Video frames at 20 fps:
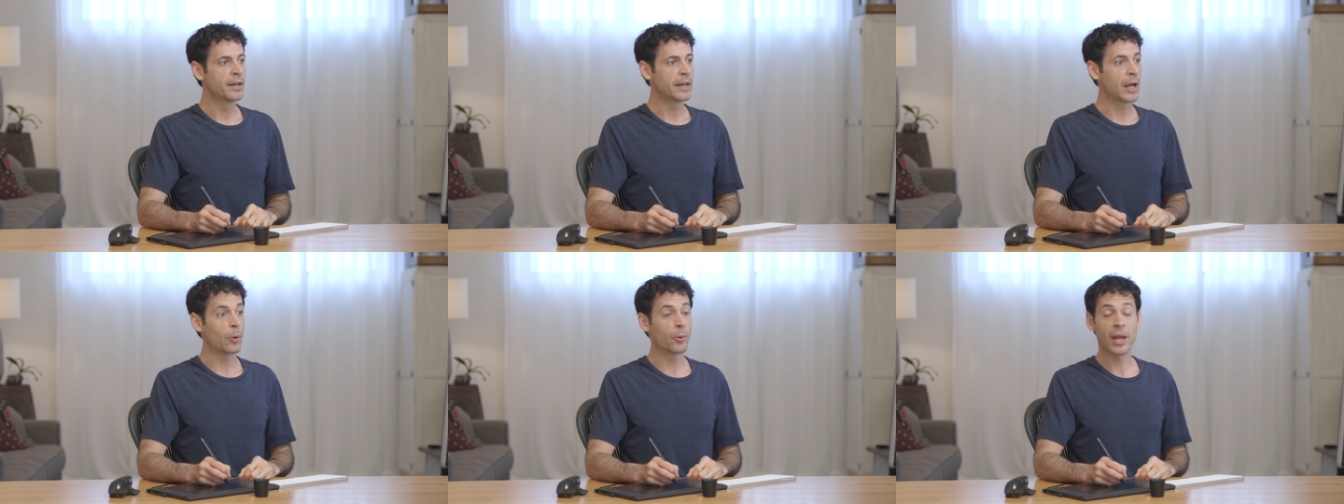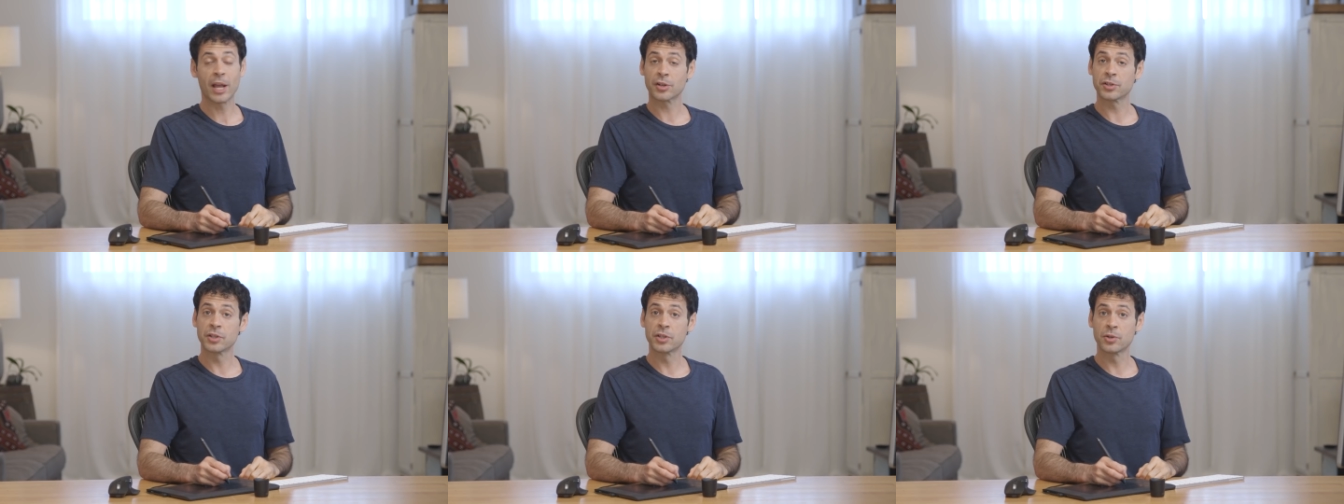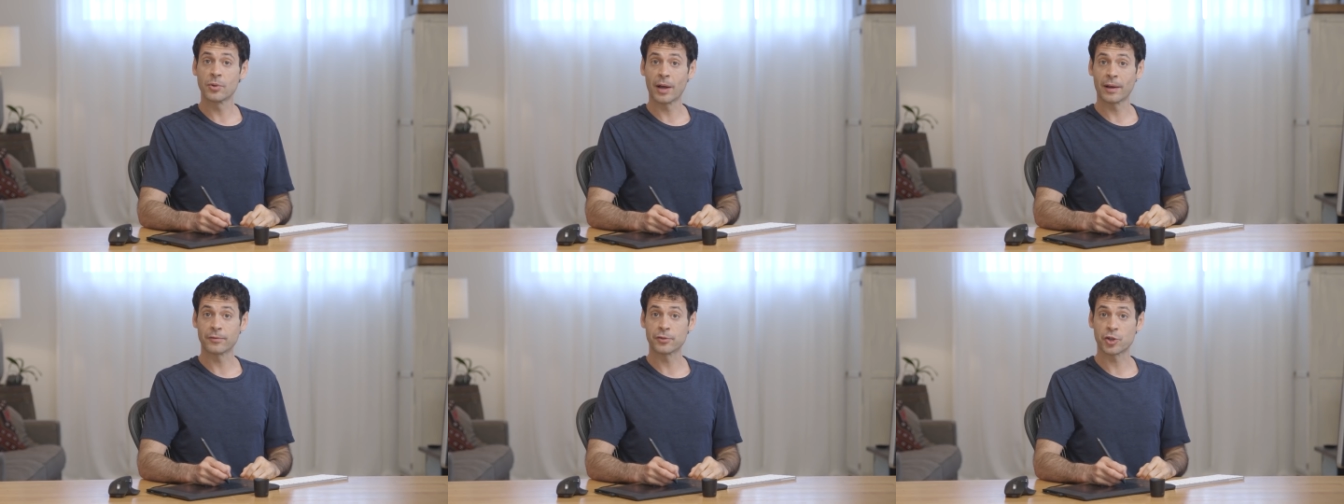Now we actually
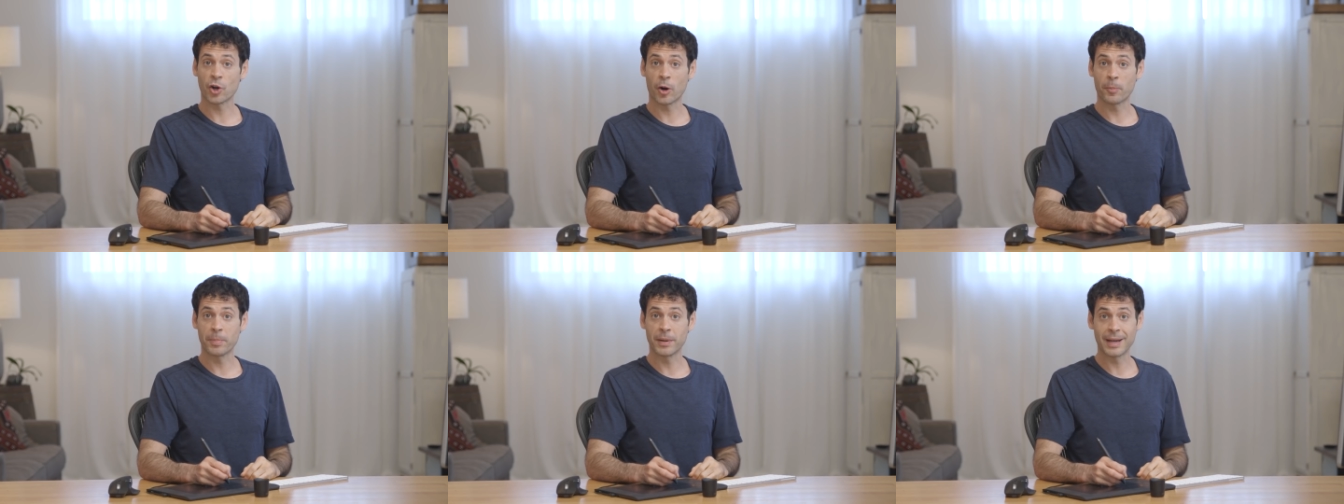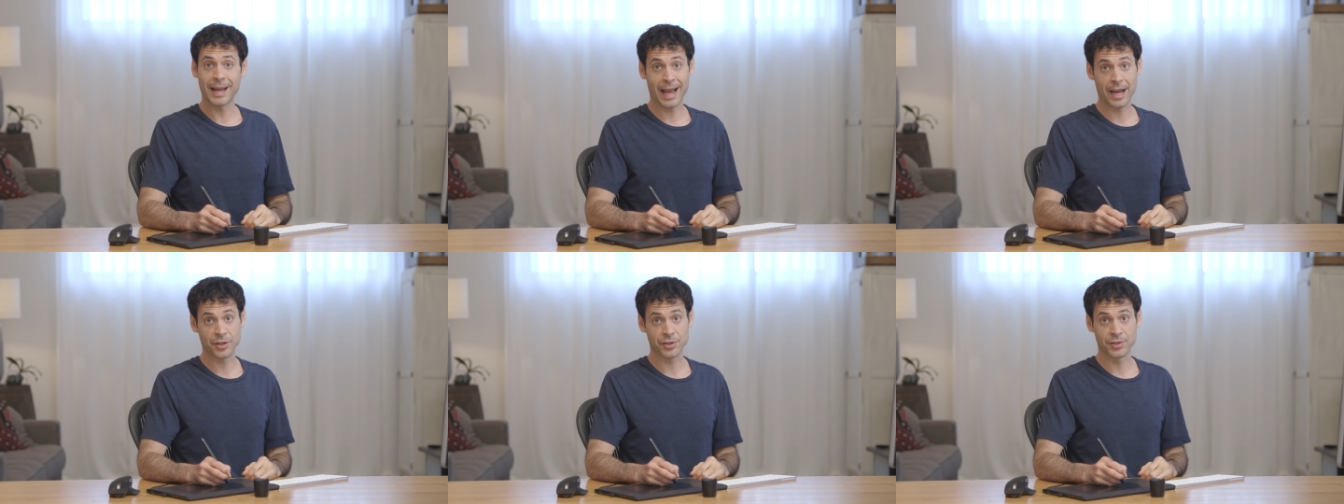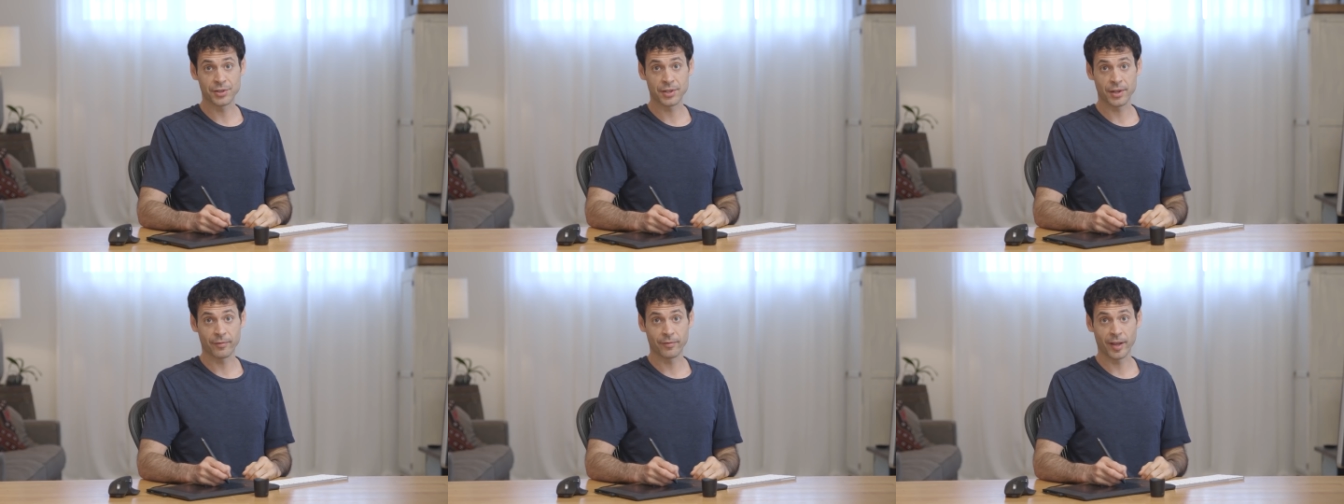do have sharpen
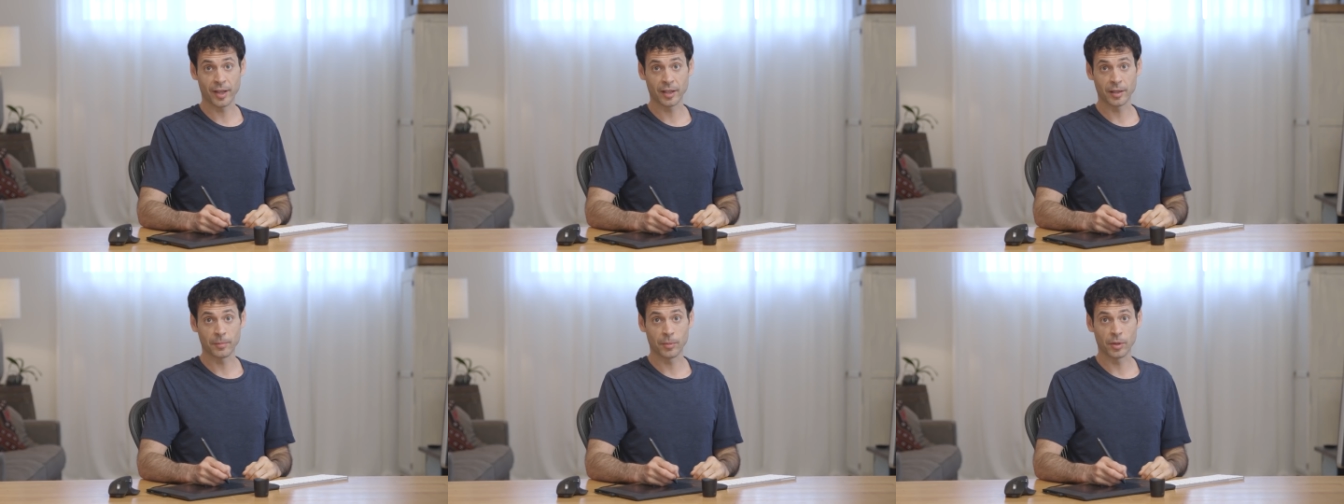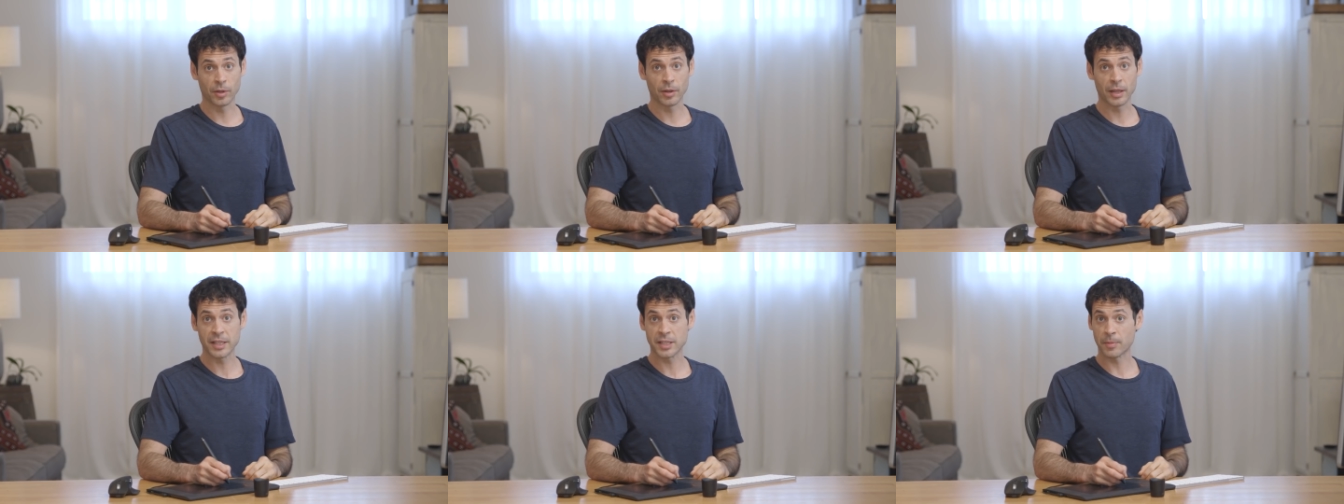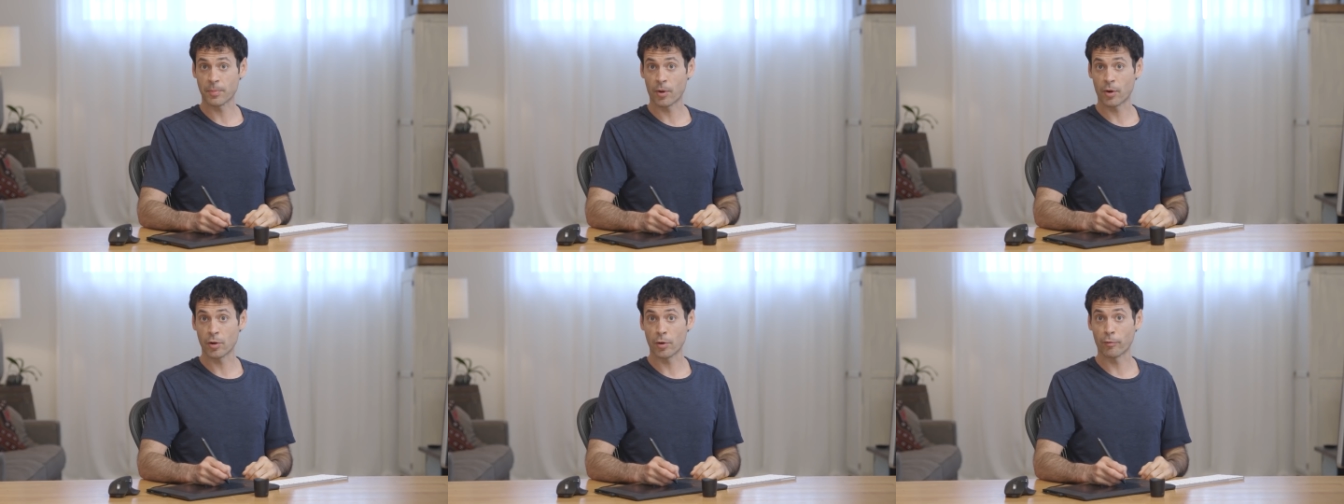actions available as
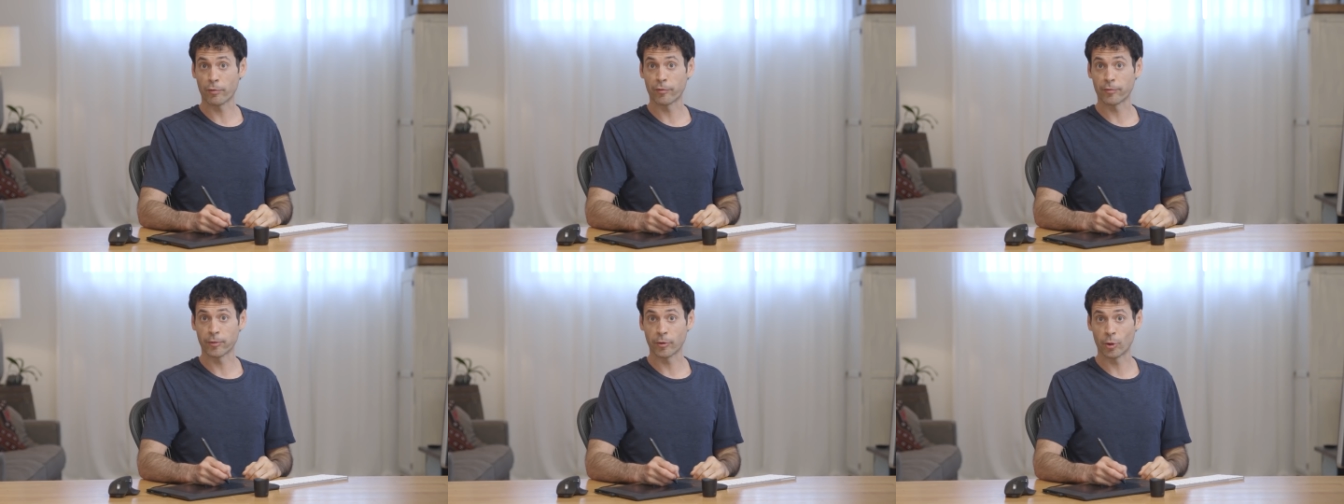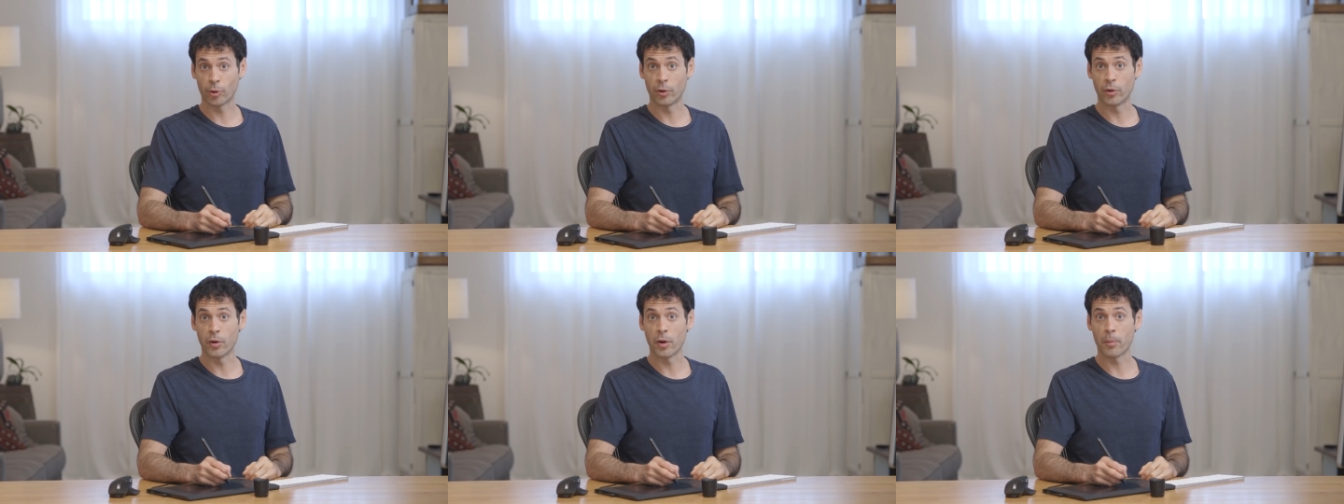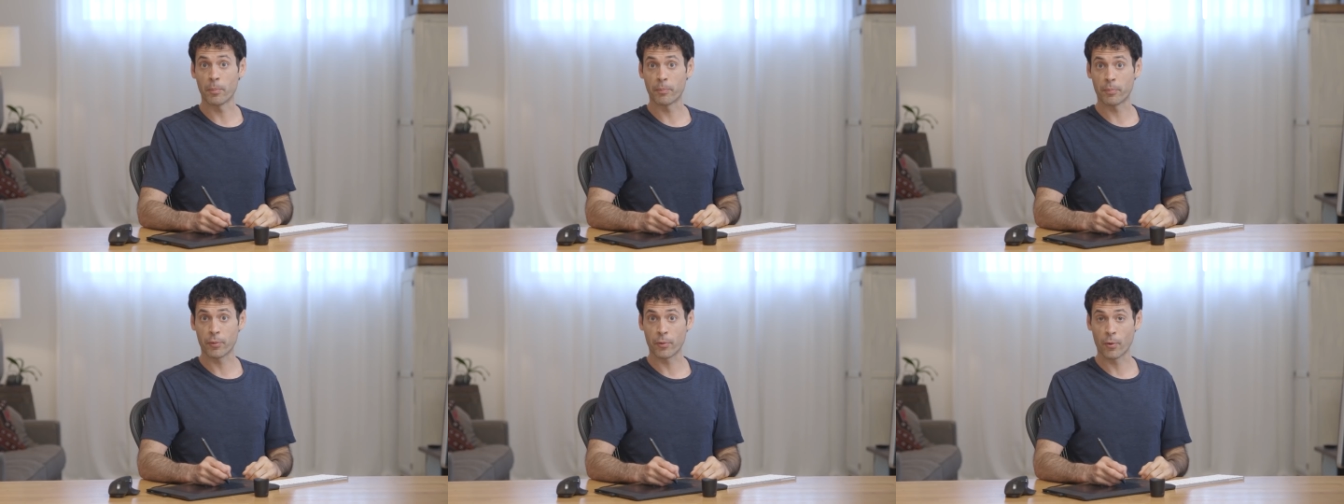a part of
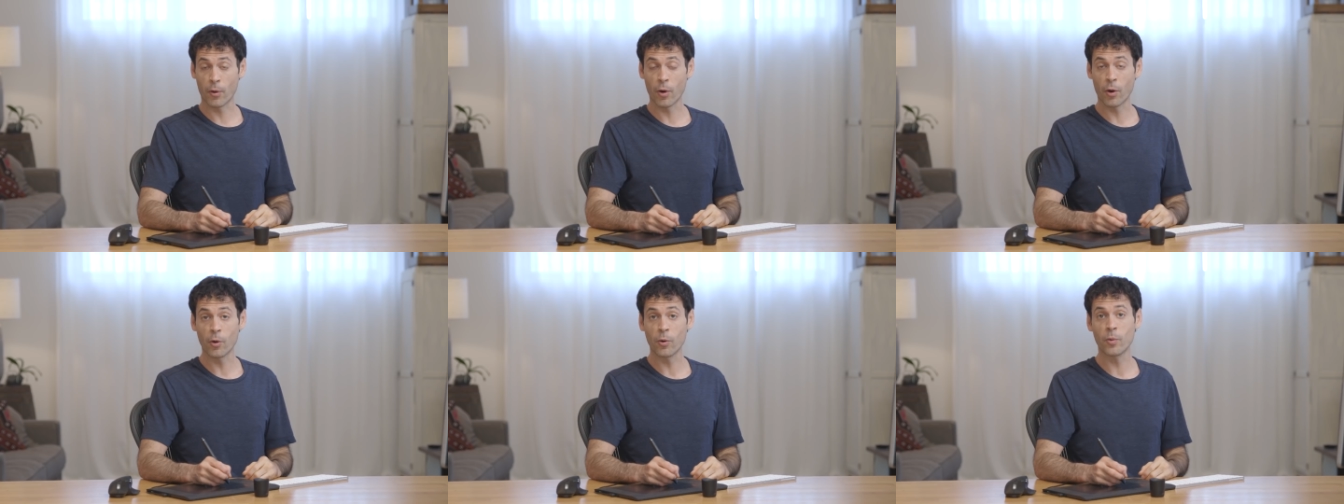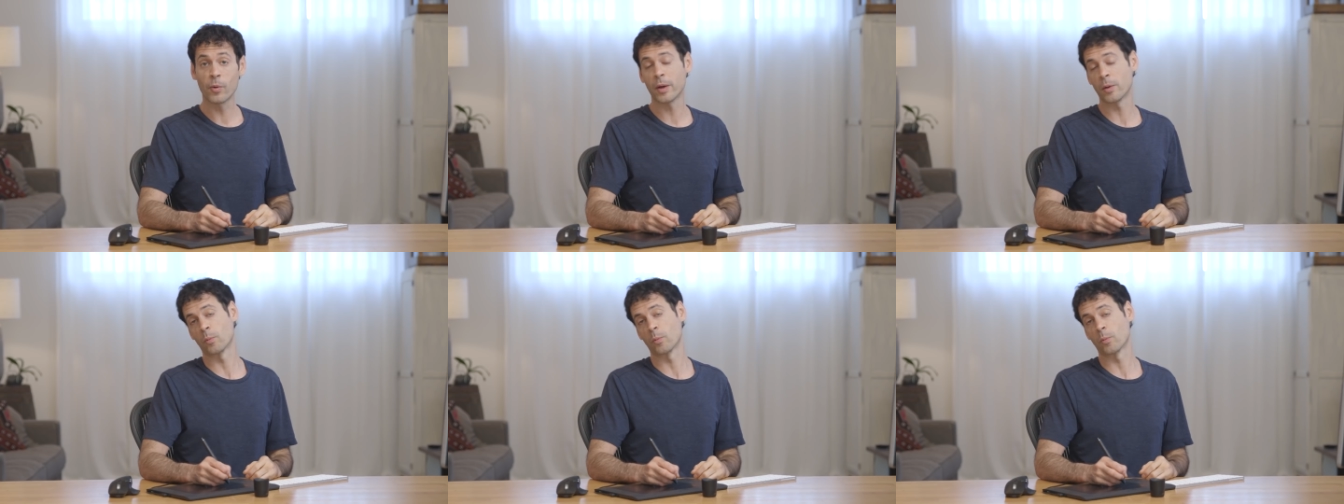Phlearn Pro,